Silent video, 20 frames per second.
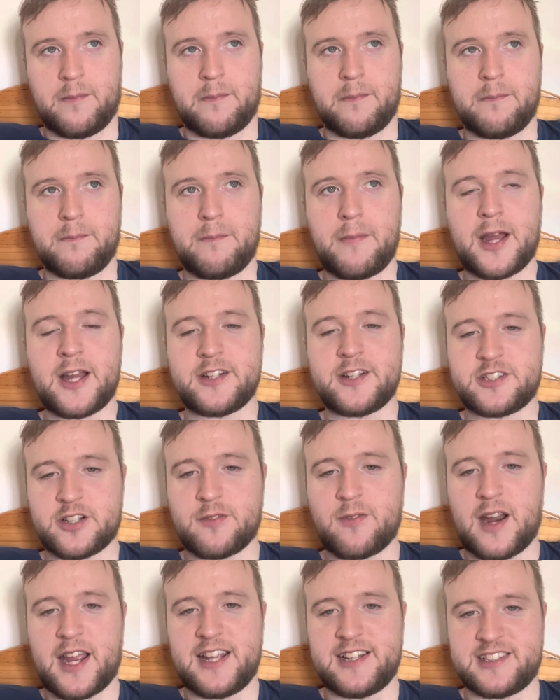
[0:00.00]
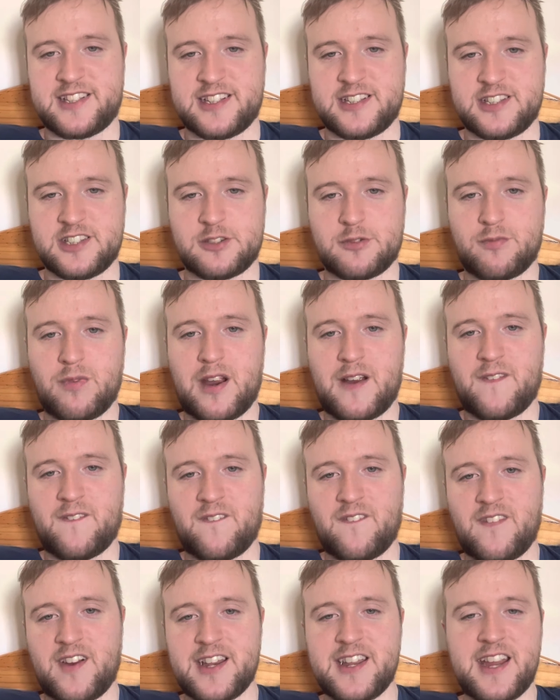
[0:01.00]
Manager ratings.
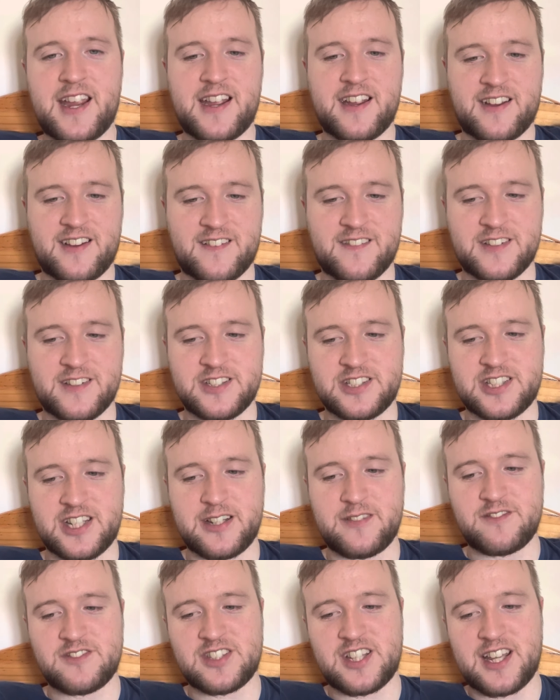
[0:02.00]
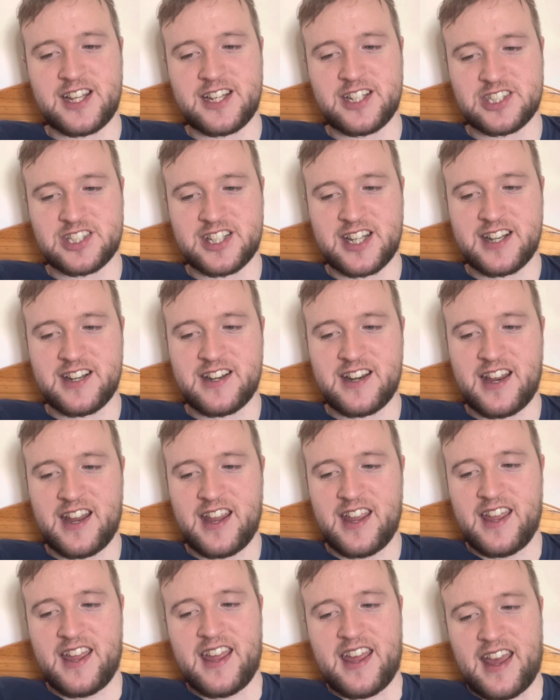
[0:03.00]
Ralph Raniak for his team selection.
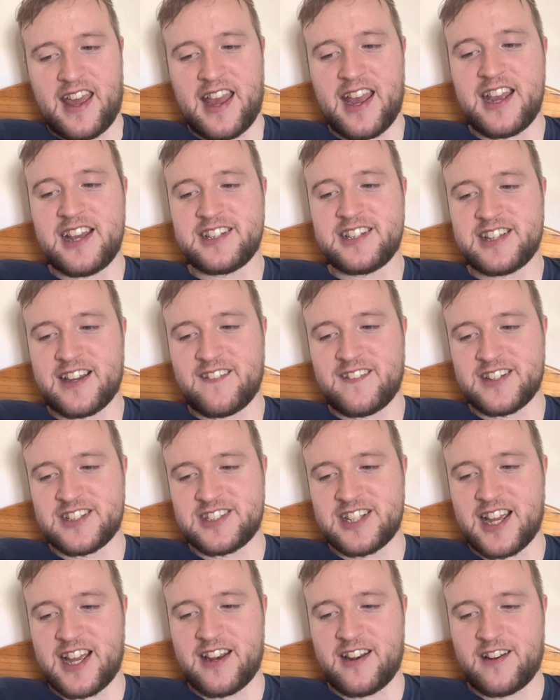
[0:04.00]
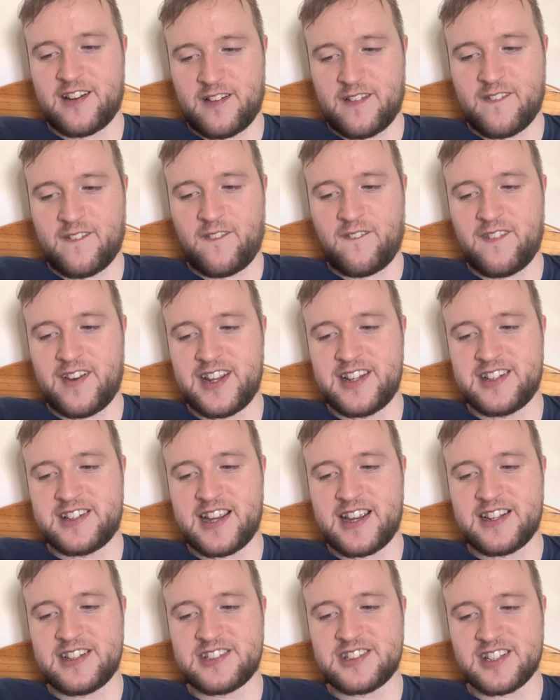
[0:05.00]
8 out of 10. Thought he
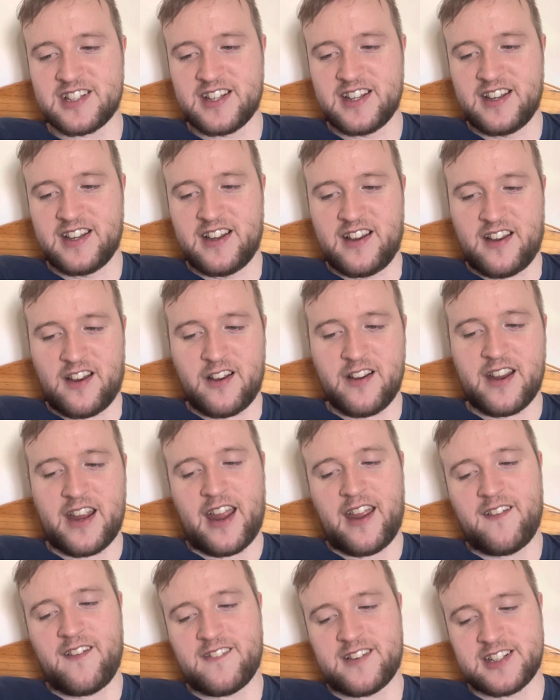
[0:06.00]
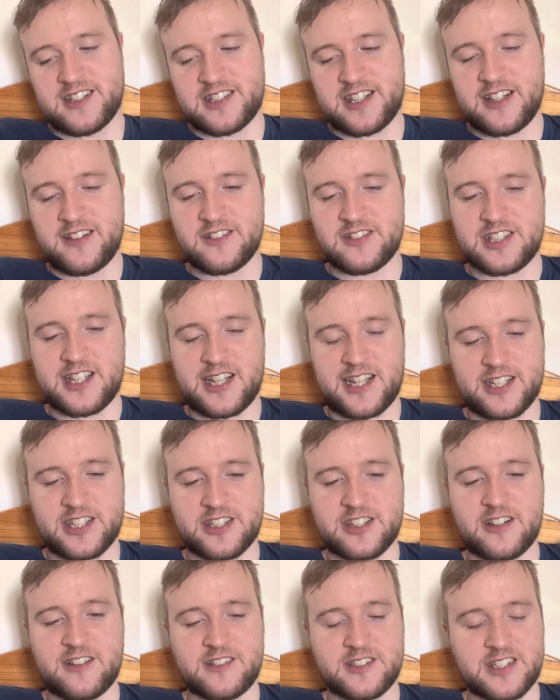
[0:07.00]
did okay with the team
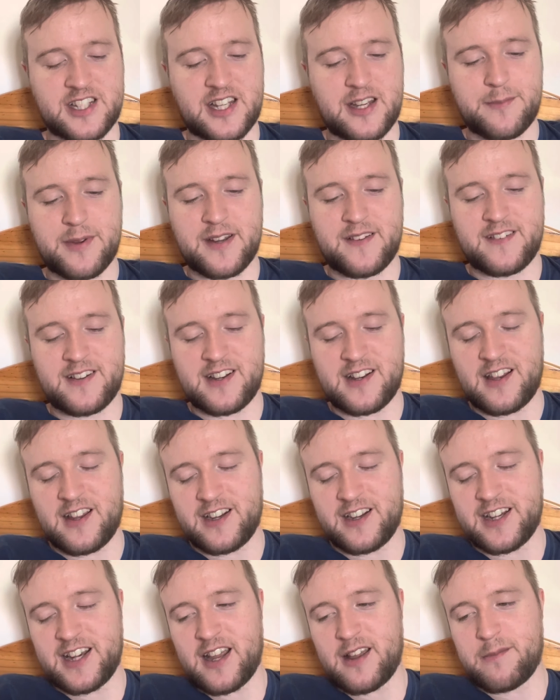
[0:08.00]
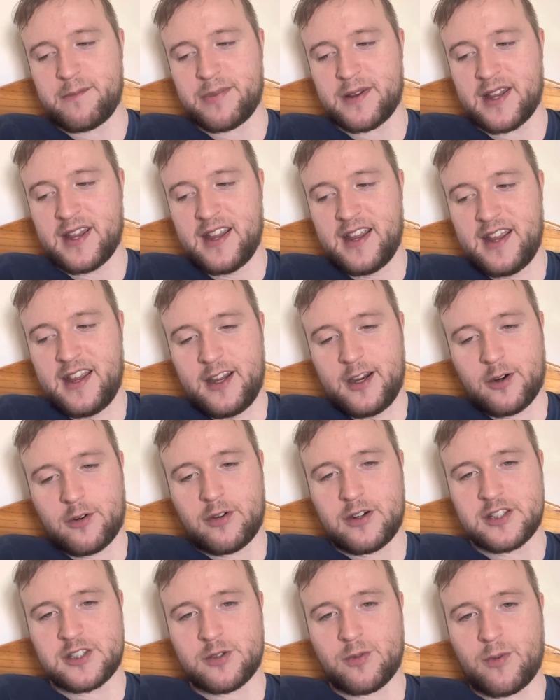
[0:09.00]
selection. I was happy in the lineup.
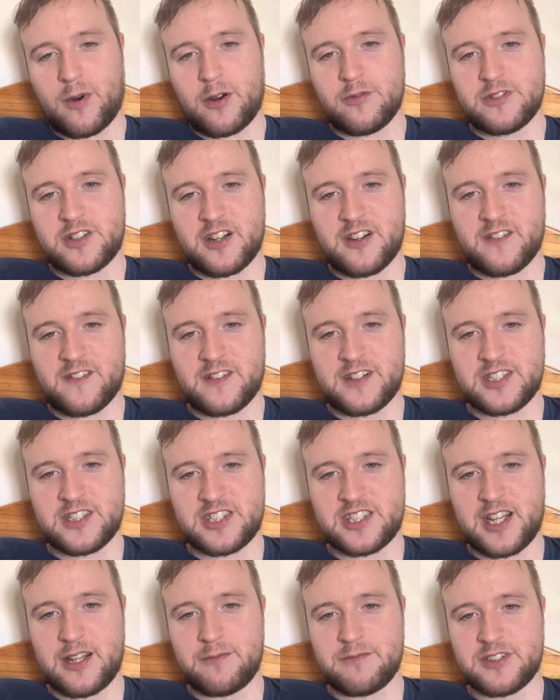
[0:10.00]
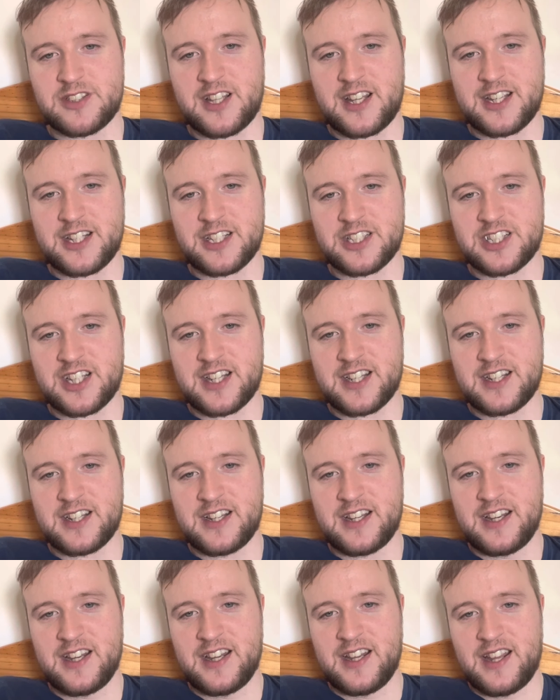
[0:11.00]
Chris Wilder for his team
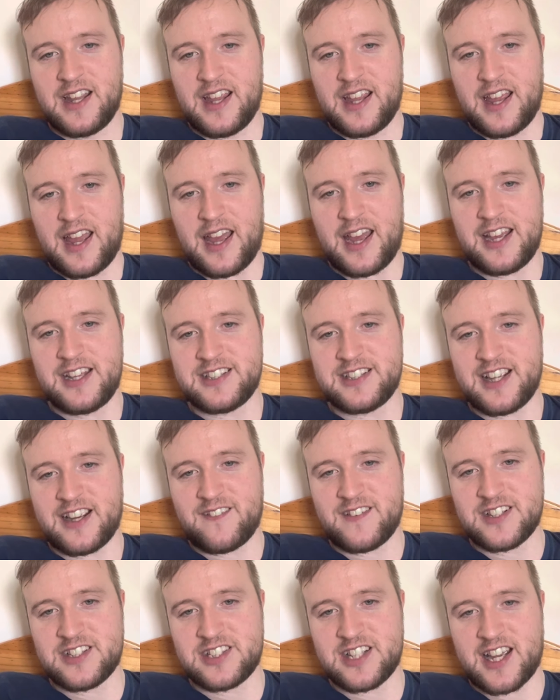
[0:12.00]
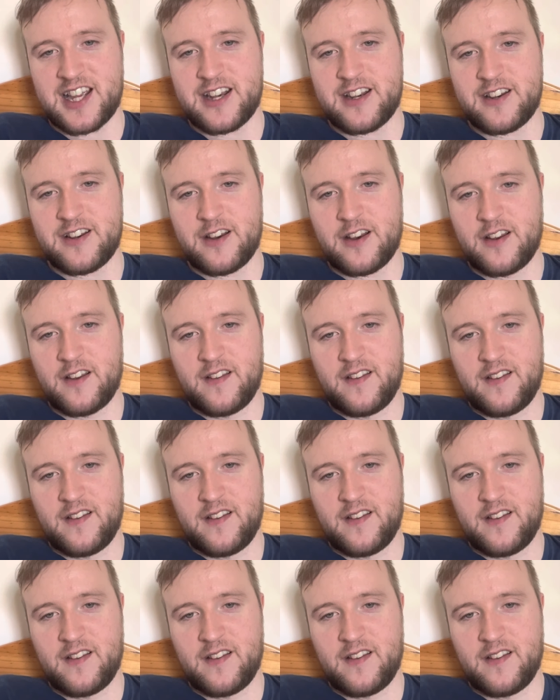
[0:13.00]
selection. 8 out of 10.